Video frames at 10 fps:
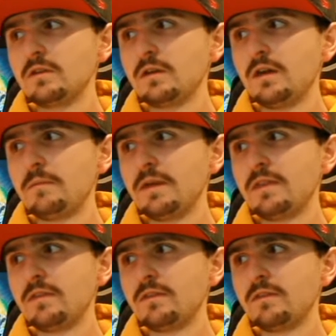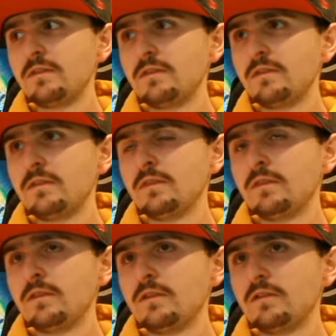I mean,
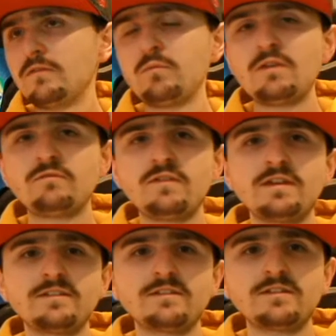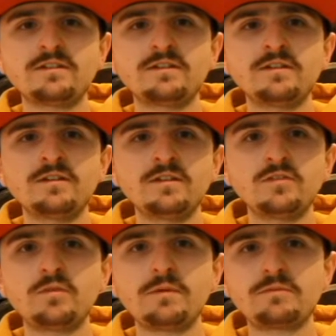it's one thing to
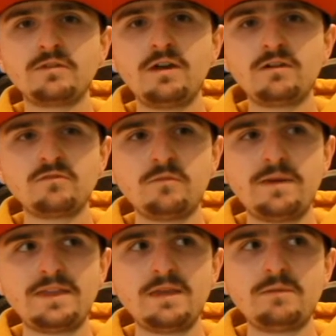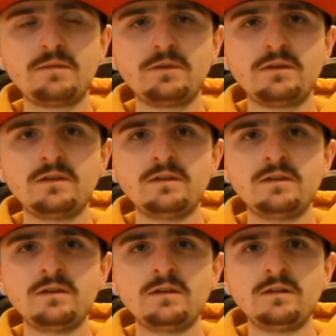not be able to go out because of a pandemic, but
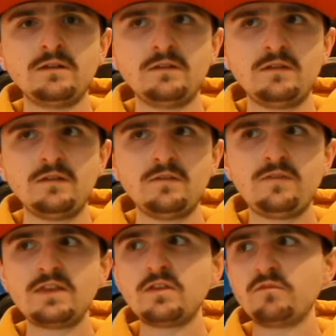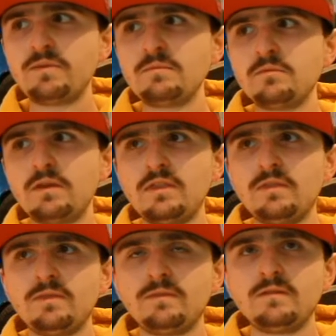I think those people, that,
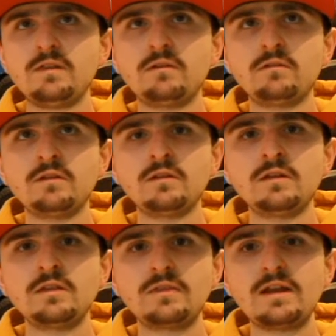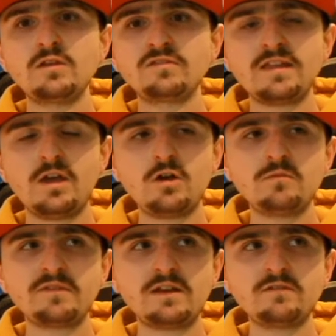you know, they're losing their
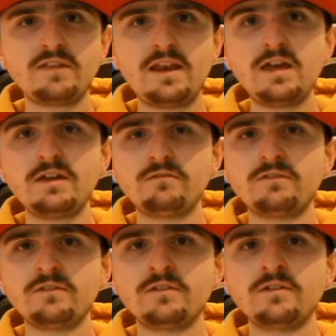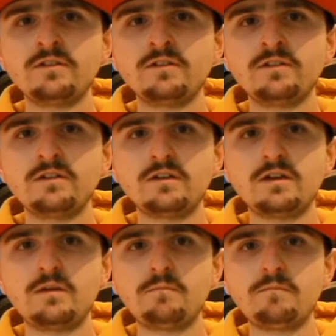homes, they're losing their lives
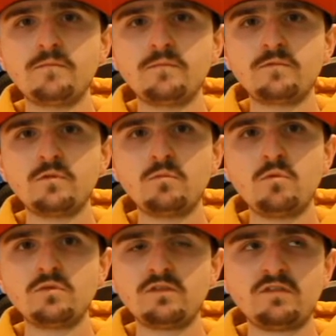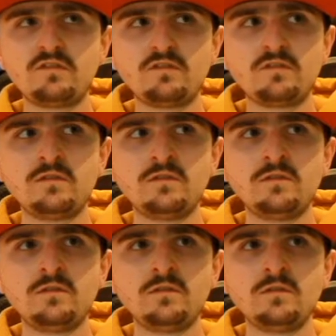um, for a war that's just,
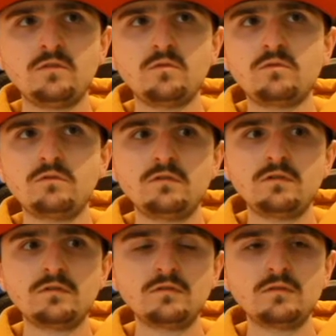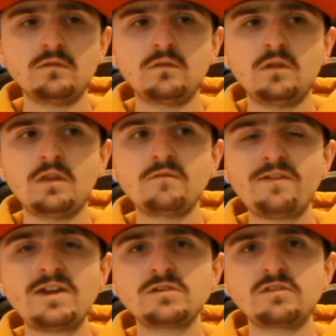or an
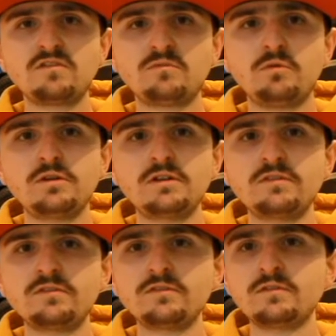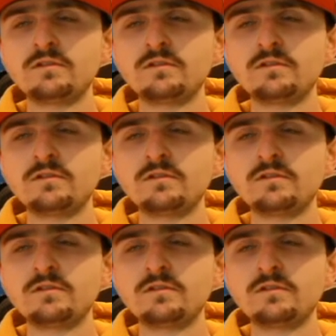invasion is just pointless.